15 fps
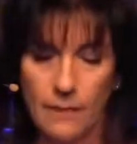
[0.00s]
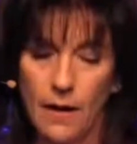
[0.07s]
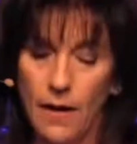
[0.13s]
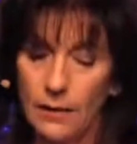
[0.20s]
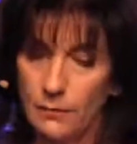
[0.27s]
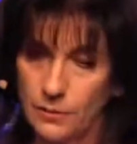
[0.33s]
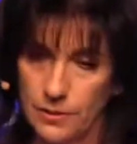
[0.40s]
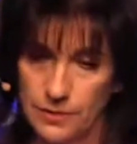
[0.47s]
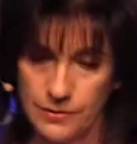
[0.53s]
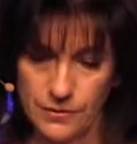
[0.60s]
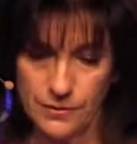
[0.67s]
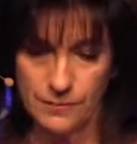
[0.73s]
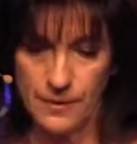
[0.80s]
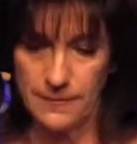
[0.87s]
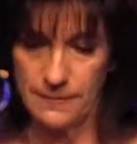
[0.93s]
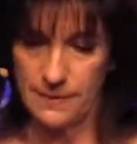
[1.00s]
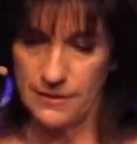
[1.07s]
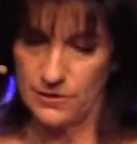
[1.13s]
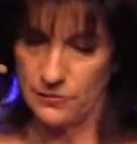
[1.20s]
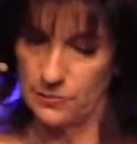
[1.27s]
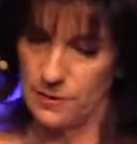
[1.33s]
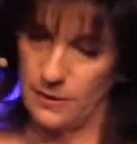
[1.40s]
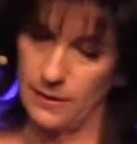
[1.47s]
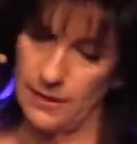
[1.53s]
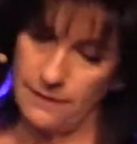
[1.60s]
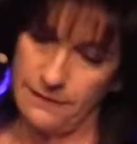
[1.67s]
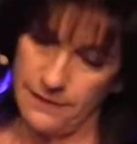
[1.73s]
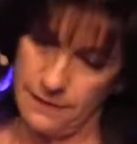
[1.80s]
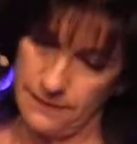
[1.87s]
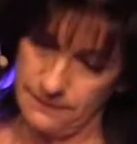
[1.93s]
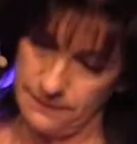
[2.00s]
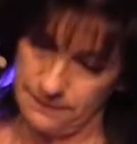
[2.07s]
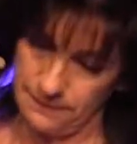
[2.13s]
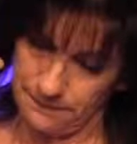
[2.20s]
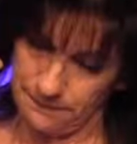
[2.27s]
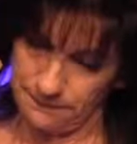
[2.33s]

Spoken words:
I will turn to my page 111.